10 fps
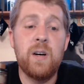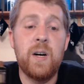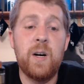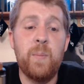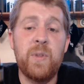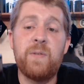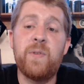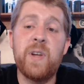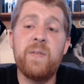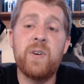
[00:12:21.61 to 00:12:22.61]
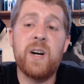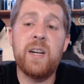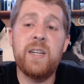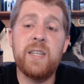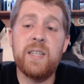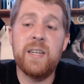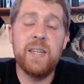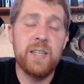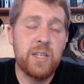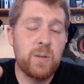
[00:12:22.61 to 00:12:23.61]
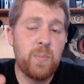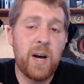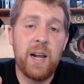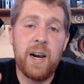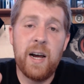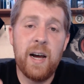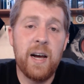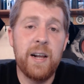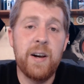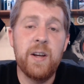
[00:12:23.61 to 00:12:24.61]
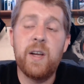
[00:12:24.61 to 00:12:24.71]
The flavor on this is spot on.